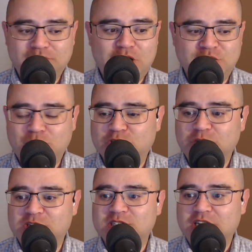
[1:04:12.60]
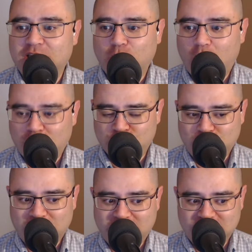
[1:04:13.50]
not so much when Bert she's sitting in the
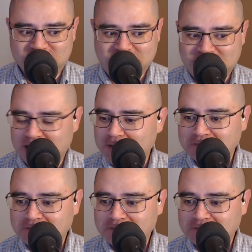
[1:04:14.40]
washroom like this thing did.